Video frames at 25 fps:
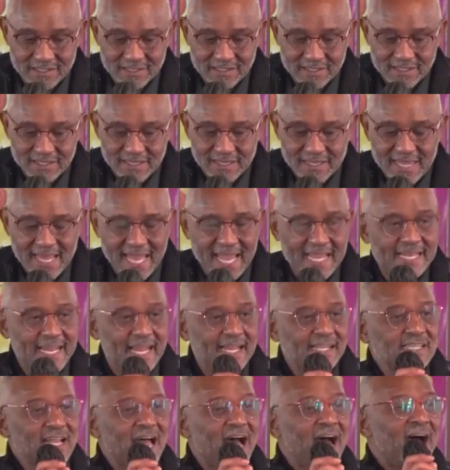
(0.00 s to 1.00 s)
in a
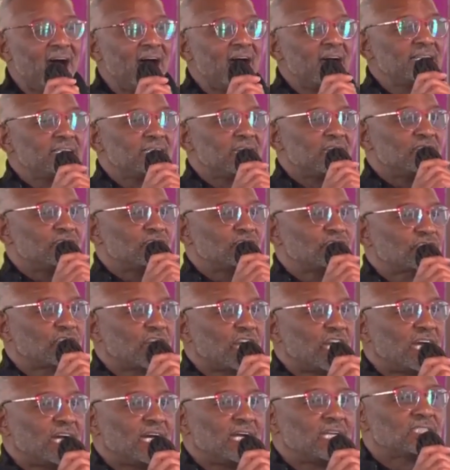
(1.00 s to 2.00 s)
non
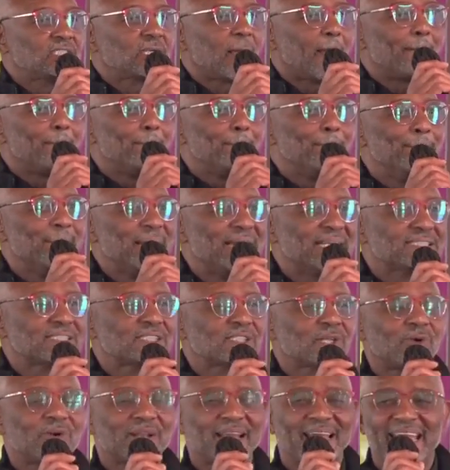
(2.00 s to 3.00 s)
judgmental
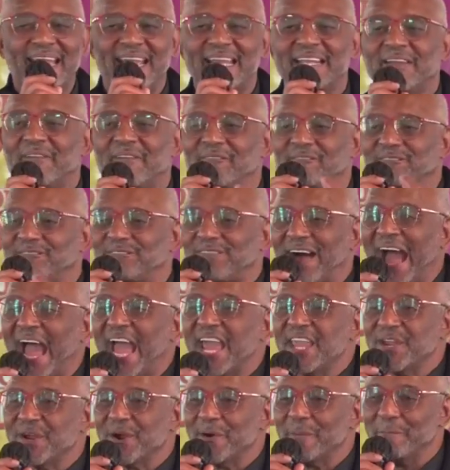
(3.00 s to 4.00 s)

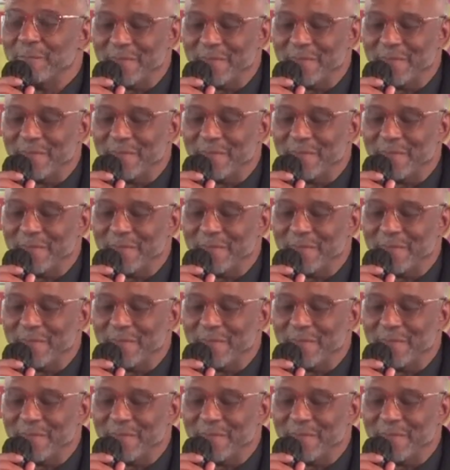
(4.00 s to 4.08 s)
environment.